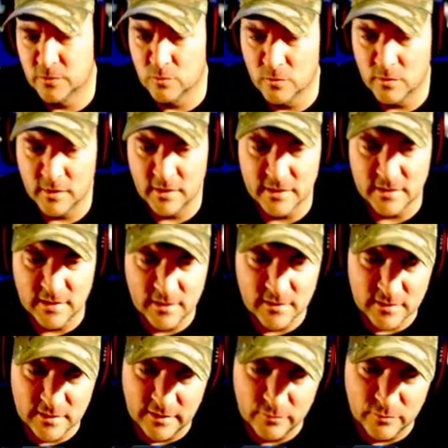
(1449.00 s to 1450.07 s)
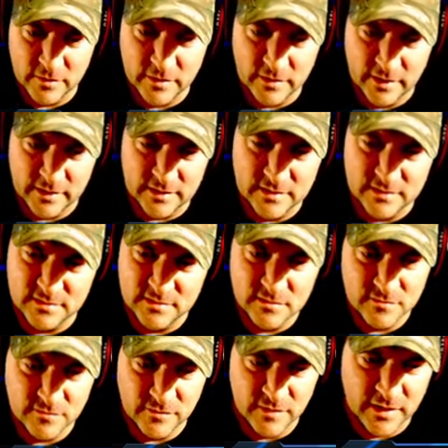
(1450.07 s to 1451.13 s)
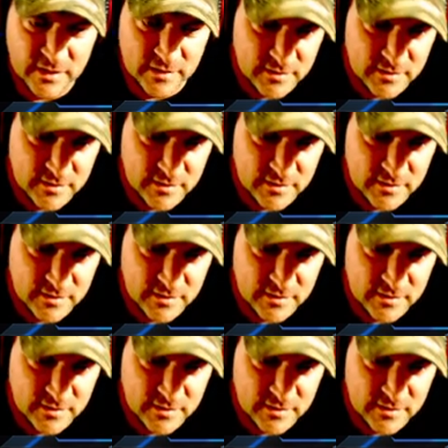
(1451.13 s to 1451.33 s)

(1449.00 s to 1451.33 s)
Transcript: cool. I like that. And I really like this flag